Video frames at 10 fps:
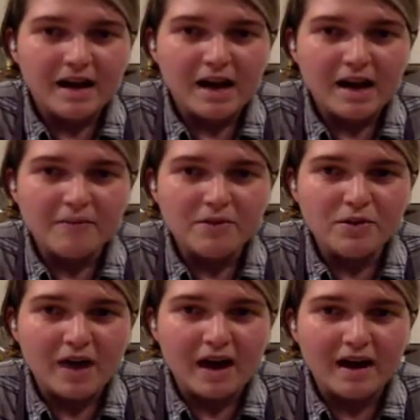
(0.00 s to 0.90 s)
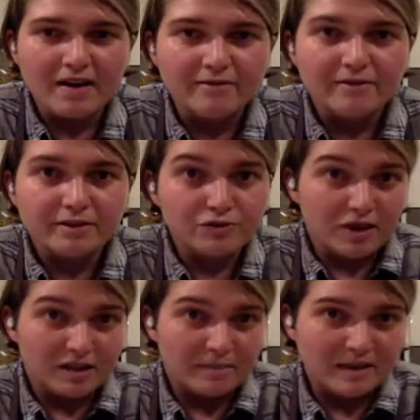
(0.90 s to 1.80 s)
You have
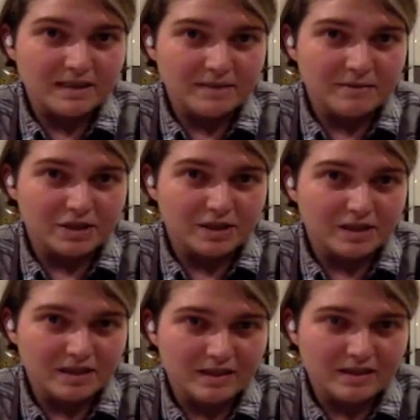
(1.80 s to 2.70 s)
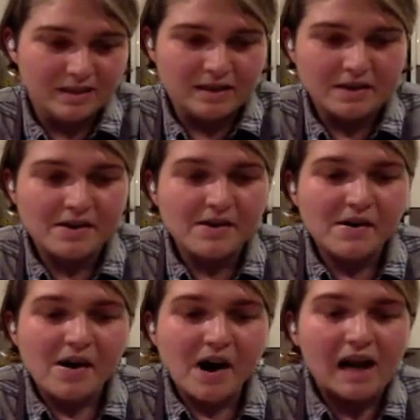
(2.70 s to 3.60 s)
dried pasta, which is this,
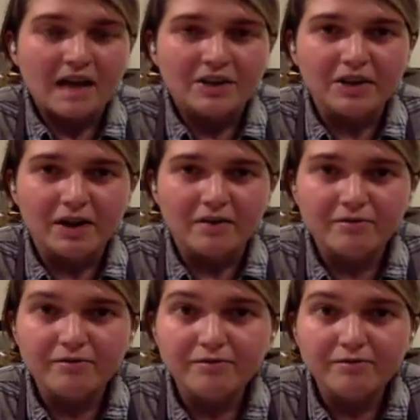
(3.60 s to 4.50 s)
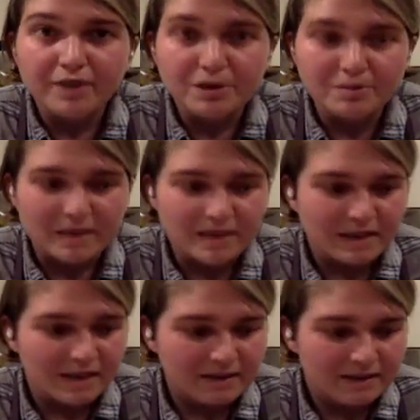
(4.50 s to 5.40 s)
and you have fresh
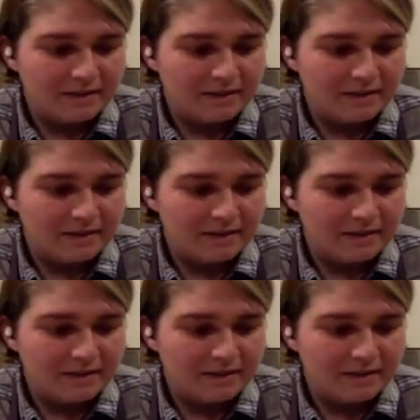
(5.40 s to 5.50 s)
pasta.